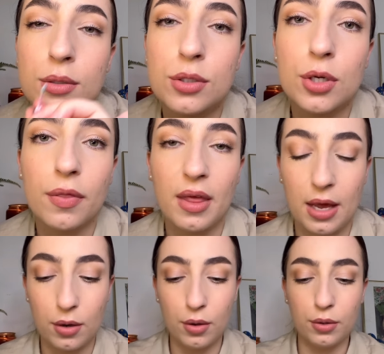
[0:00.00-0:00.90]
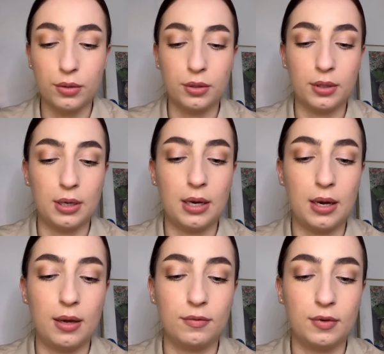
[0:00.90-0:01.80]
Pop that on,
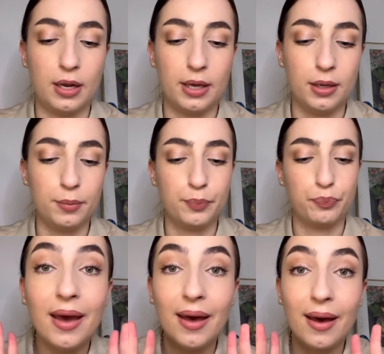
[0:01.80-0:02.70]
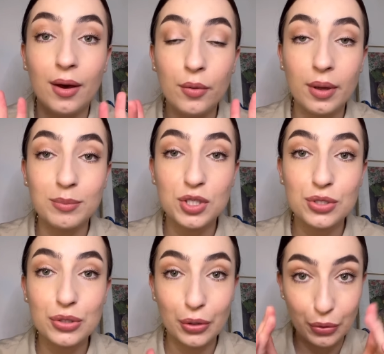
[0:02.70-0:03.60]
lovely. And now I'm just
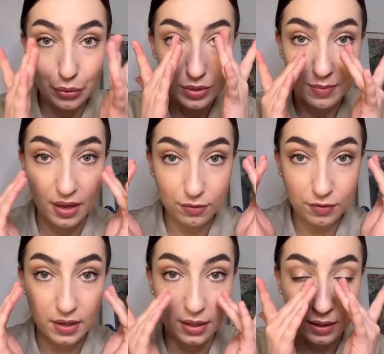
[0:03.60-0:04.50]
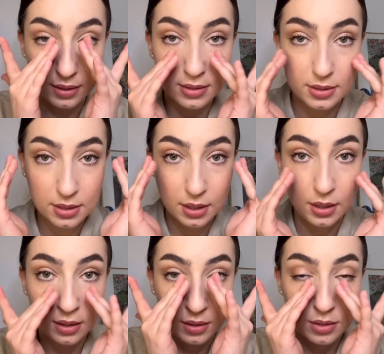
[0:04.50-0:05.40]
going to use my fingers
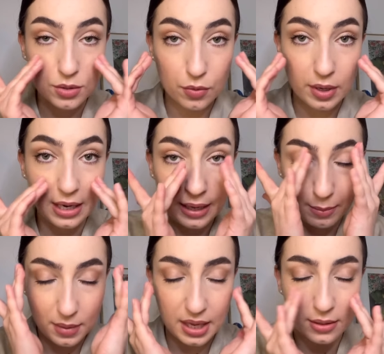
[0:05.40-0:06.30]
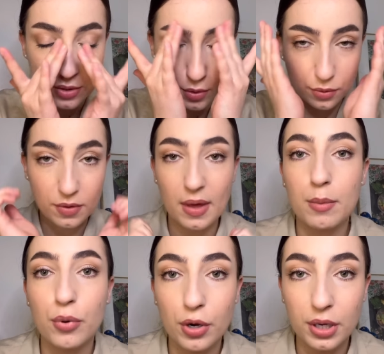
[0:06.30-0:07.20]
to really make sure that that
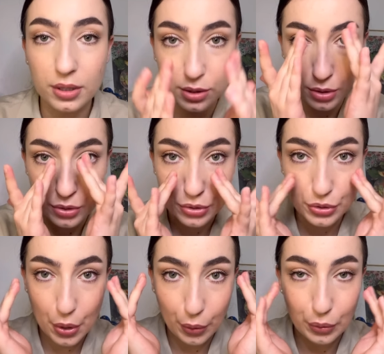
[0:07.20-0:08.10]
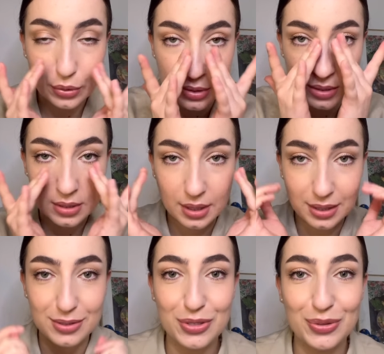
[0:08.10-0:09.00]
product soaks
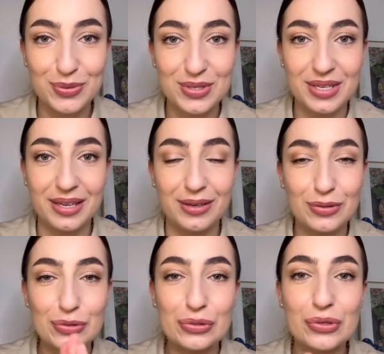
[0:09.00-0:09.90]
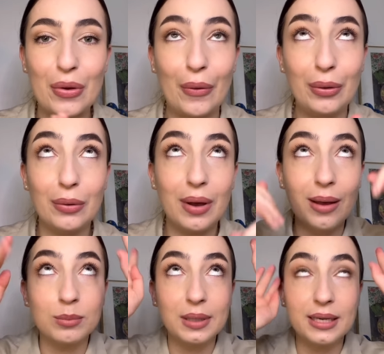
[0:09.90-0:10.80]
into your skin. So look up,
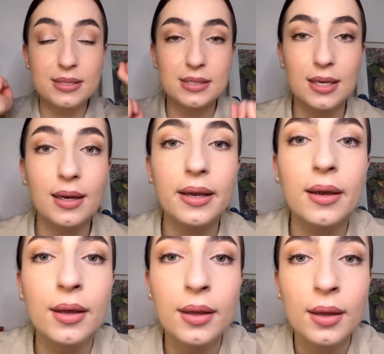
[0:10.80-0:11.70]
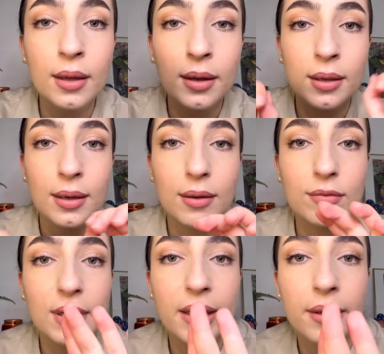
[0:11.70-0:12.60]
please, darling.
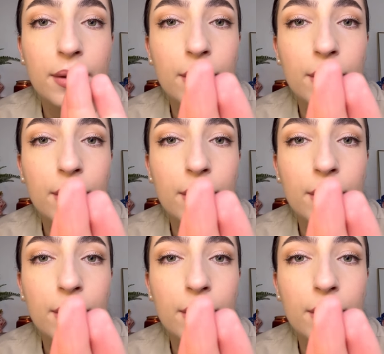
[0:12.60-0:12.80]
Lovely.